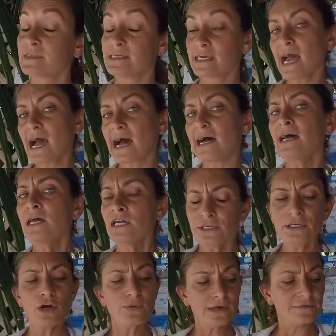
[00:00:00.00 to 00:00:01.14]
Yeah.
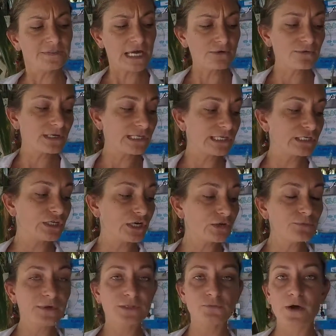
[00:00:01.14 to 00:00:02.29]
We've done really good
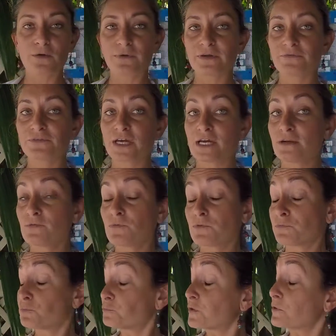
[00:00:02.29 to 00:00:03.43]
with what we've done, with
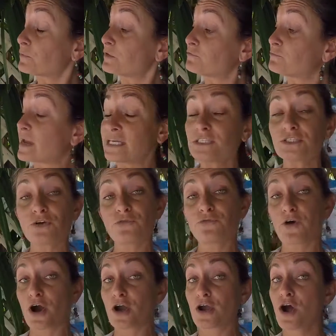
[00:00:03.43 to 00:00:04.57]
what we've made so
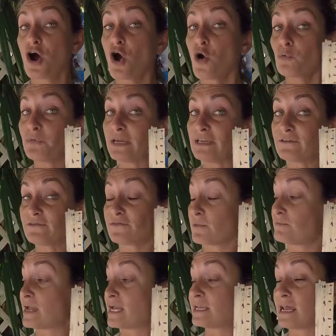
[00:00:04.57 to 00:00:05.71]
far. We've
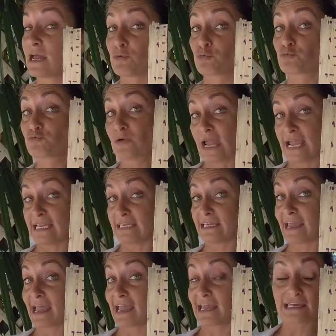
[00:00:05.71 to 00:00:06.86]
made a rain
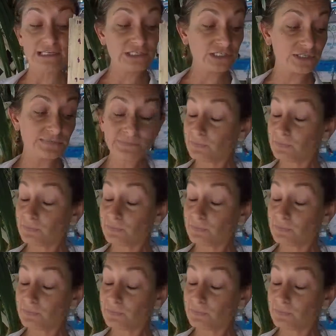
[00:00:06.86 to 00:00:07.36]
gauge.